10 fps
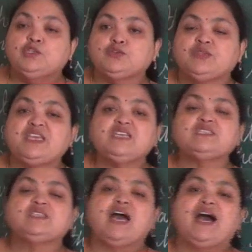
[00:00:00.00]
So
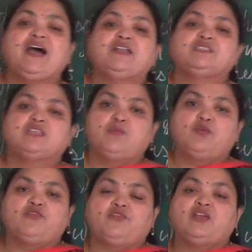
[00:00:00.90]
these are some
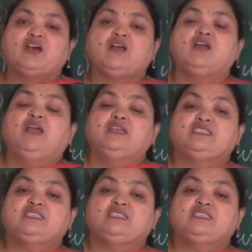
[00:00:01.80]
of the